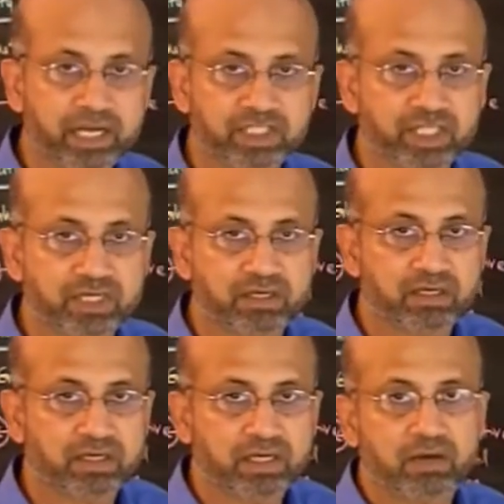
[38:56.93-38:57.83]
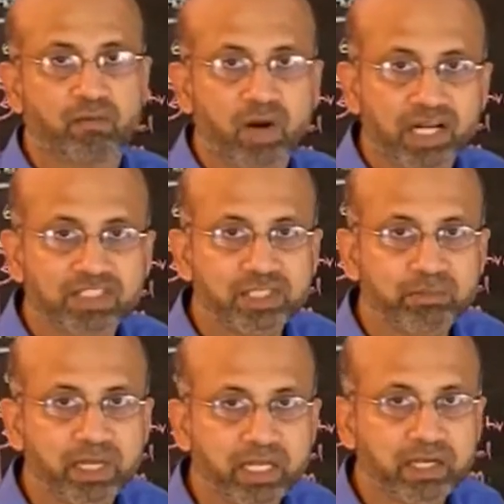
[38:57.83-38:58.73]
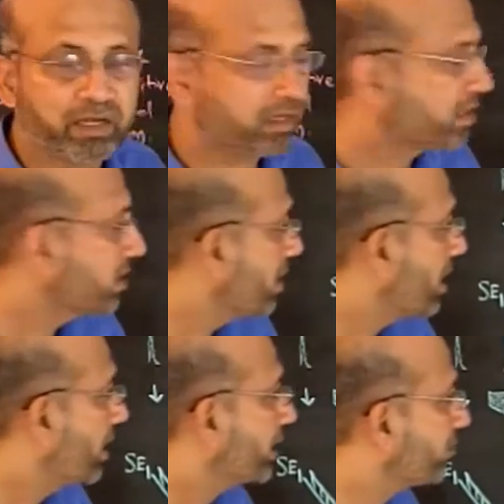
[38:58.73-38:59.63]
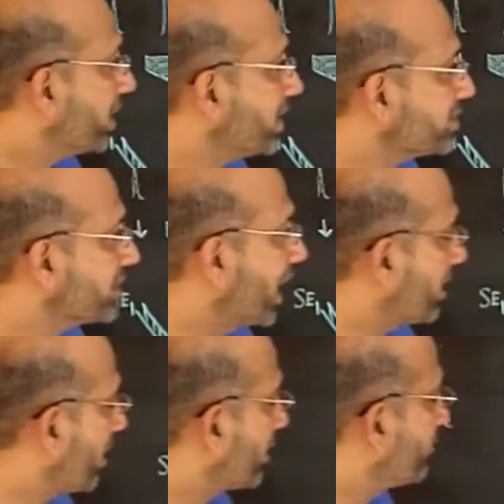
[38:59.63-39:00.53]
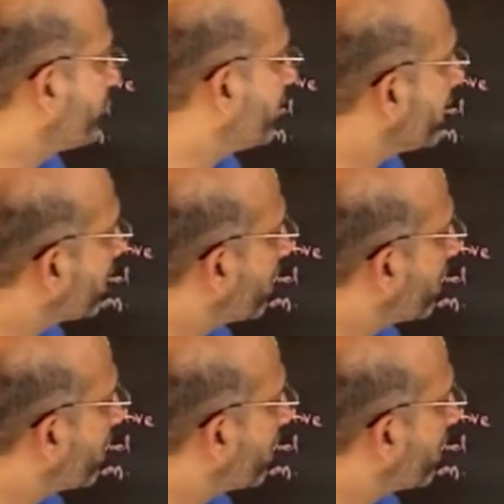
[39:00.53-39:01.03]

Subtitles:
induction. What does it mean? It means that at very